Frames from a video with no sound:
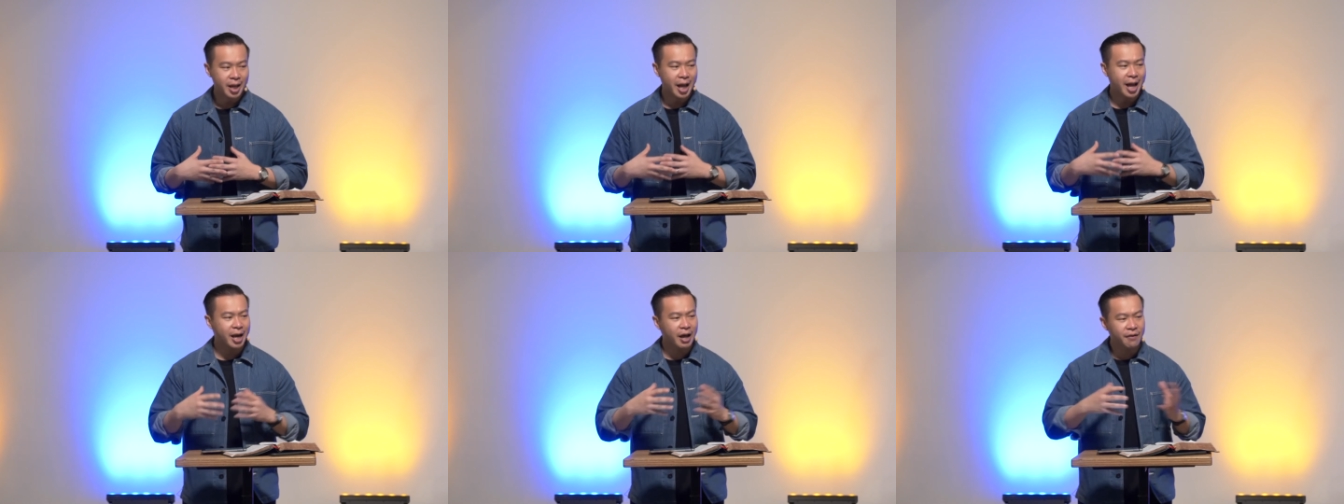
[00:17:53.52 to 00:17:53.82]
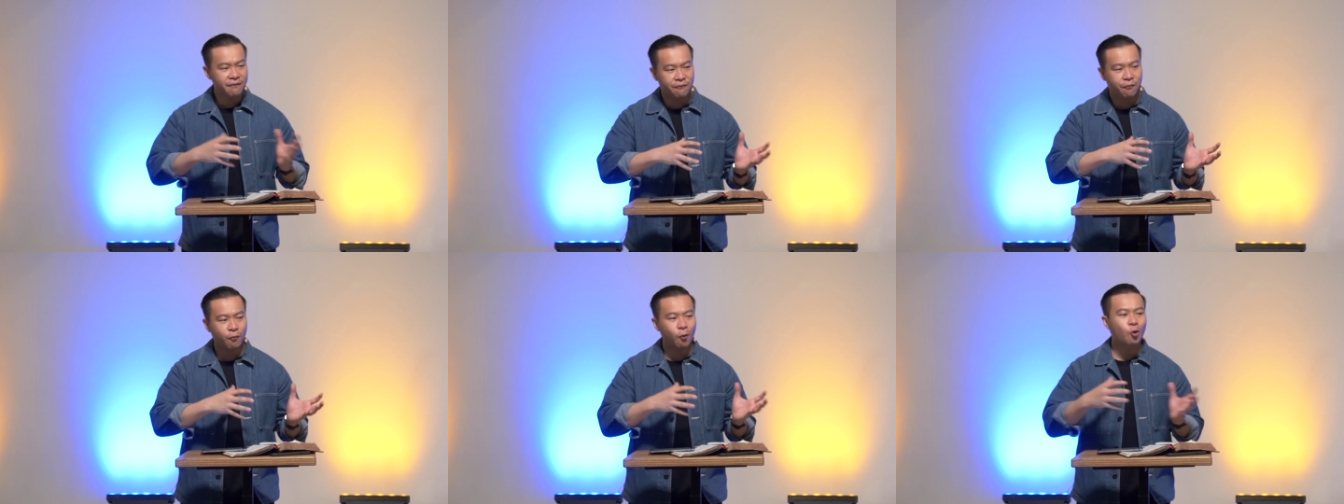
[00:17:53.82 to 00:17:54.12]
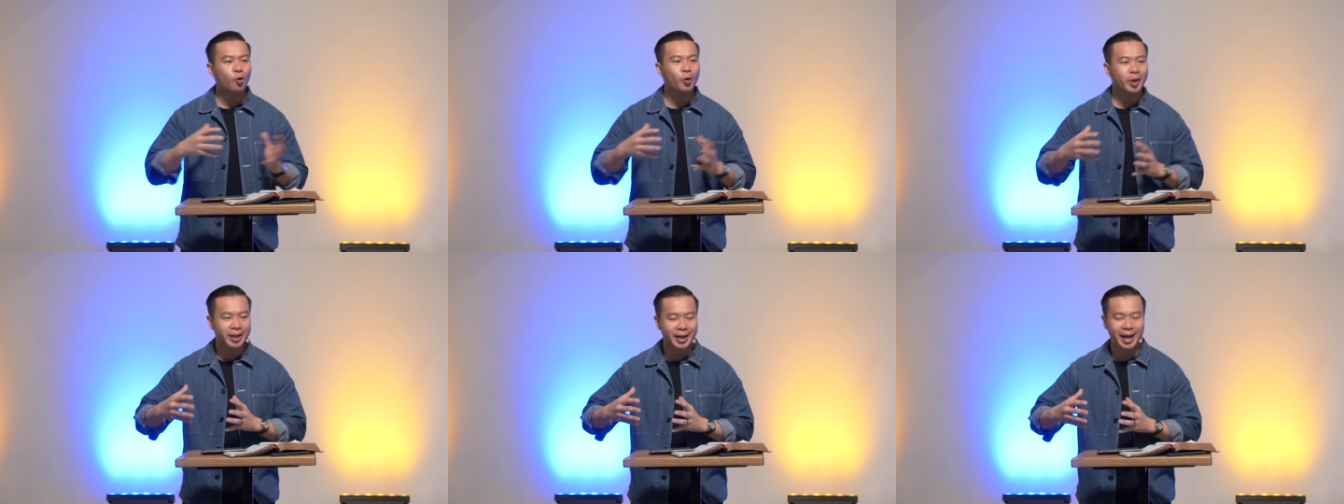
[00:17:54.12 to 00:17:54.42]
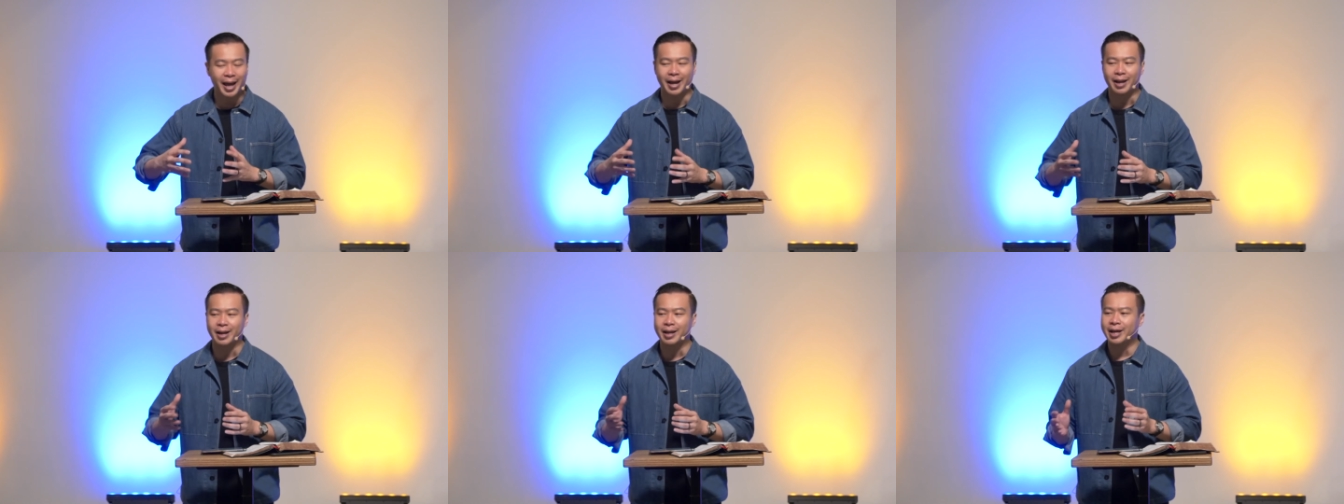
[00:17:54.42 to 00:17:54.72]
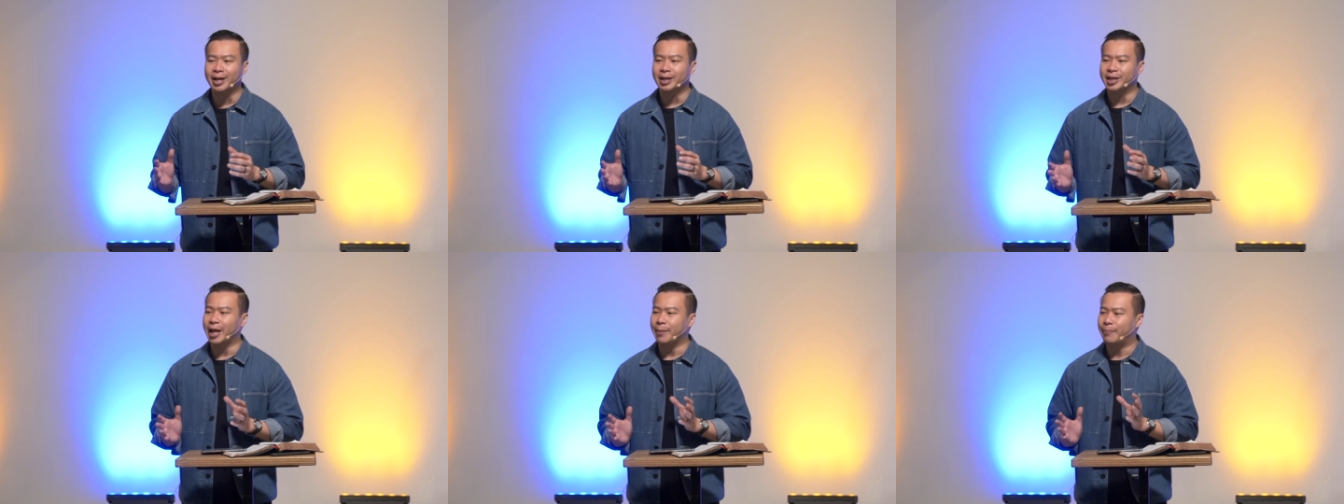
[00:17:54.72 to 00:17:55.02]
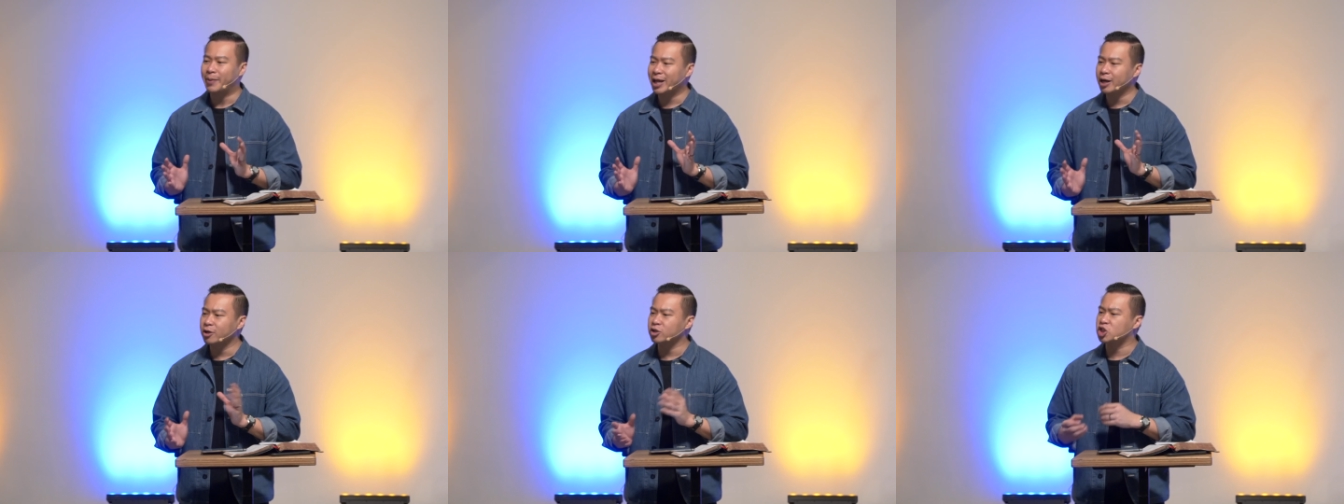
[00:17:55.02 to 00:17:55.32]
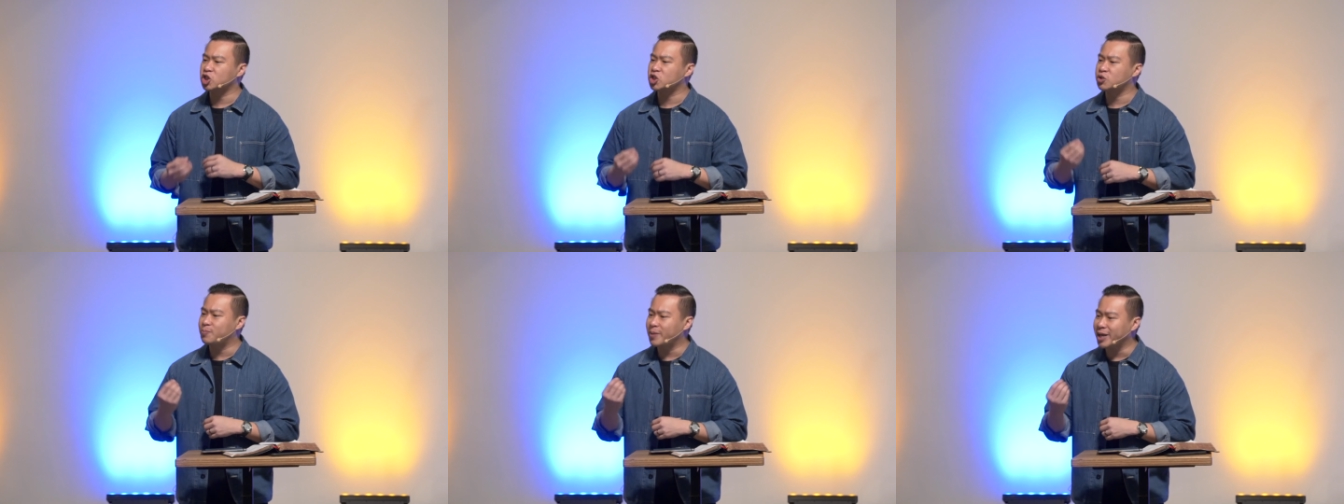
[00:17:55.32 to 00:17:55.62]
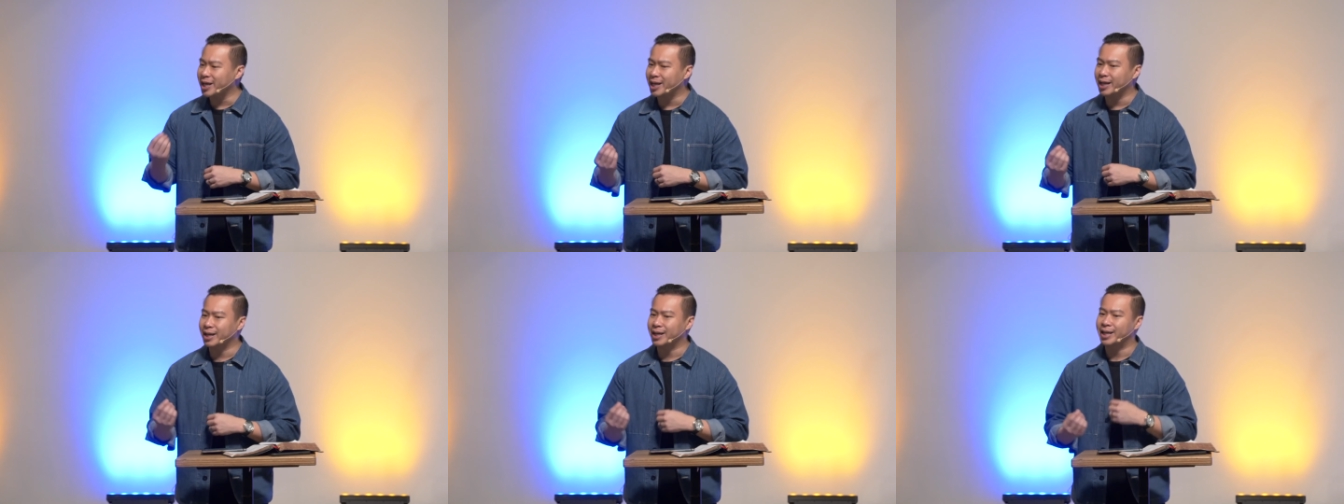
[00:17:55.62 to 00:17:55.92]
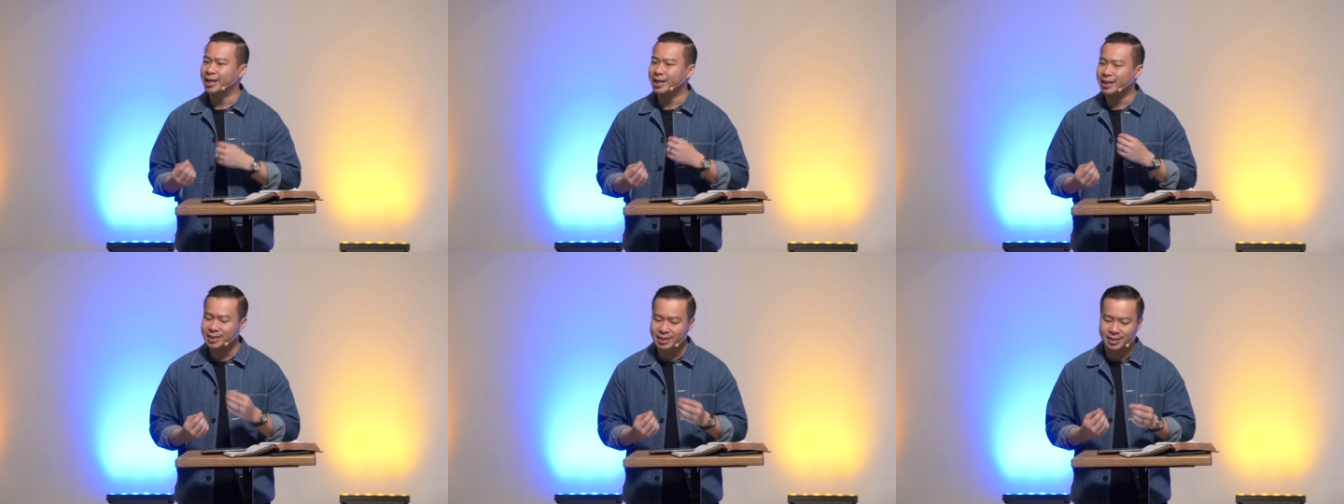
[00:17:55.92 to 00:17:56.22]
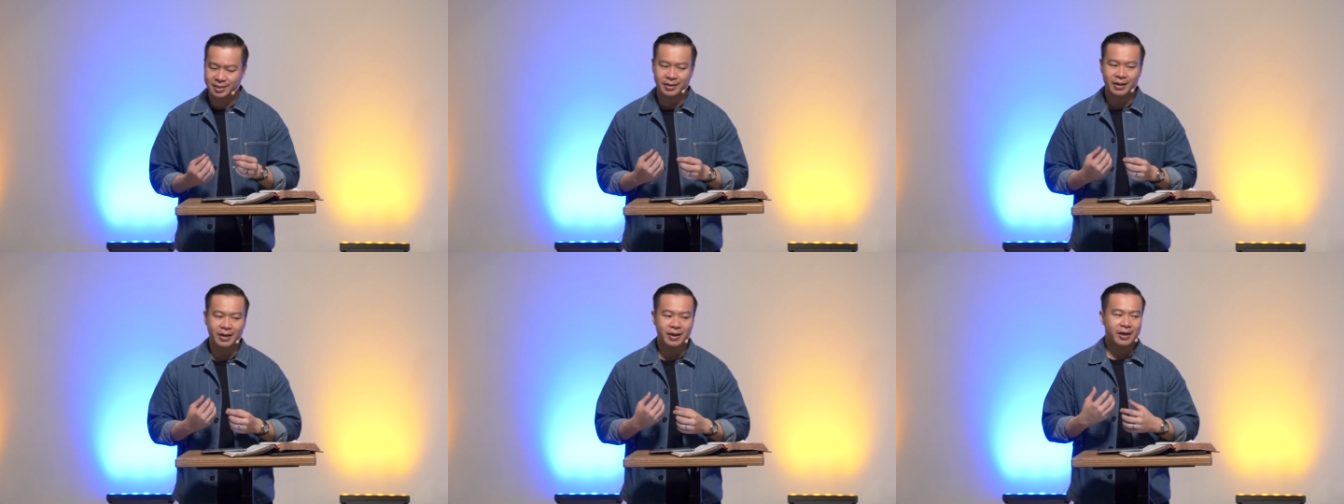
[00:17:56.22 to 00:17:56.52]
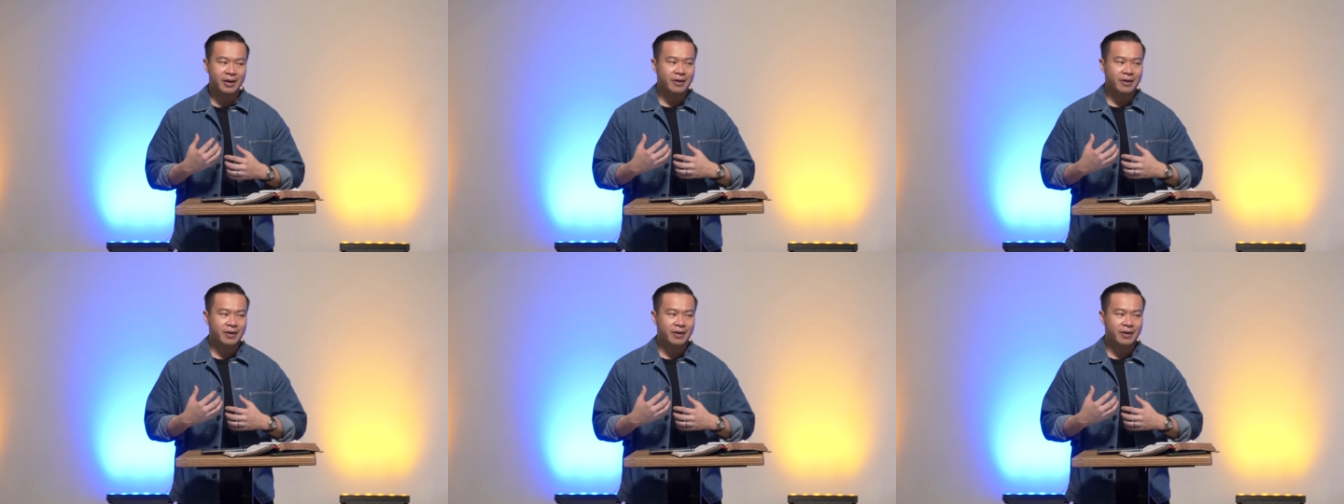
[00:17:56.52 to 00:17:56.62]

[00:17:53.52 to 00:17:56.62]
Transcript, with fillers: And then following that, they begin to speak in this